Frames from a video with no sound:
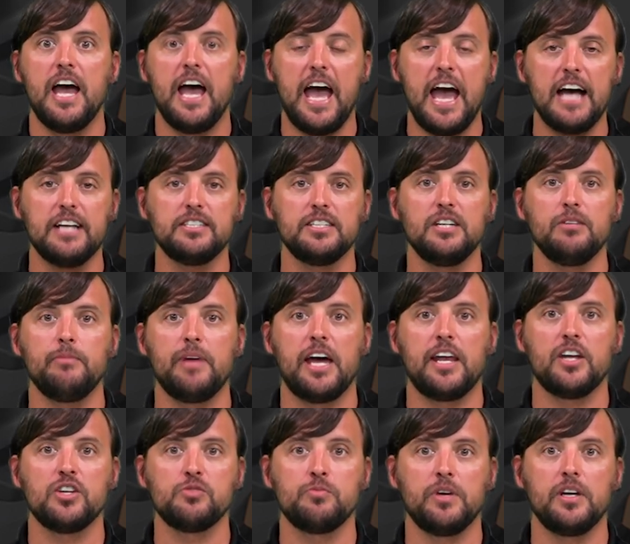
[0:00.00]
asset
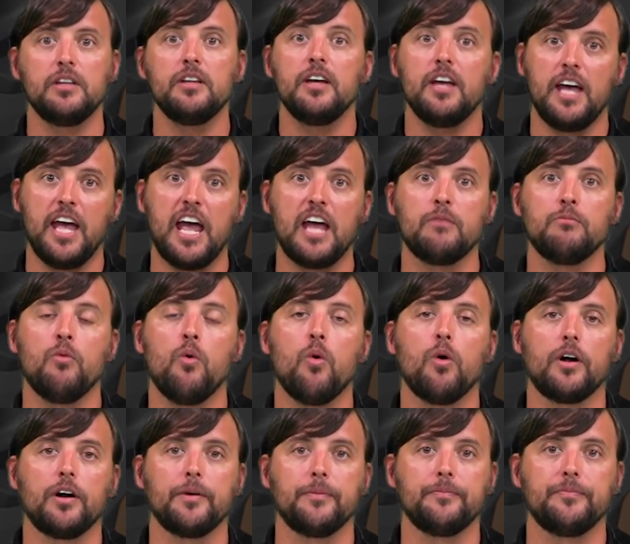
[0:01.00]
management, and
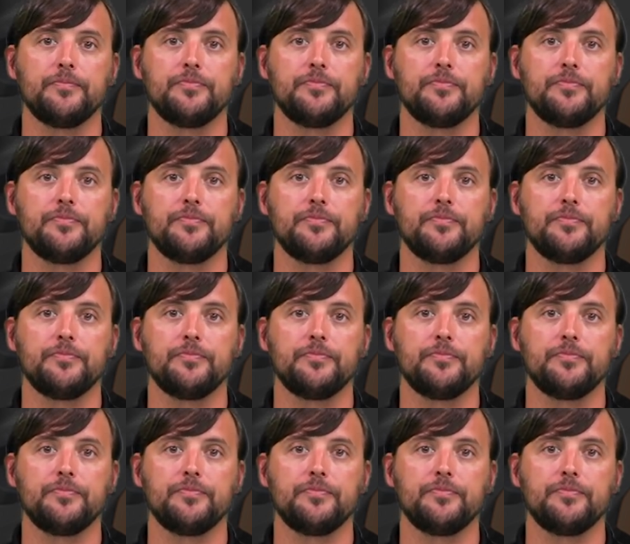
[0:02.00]
more.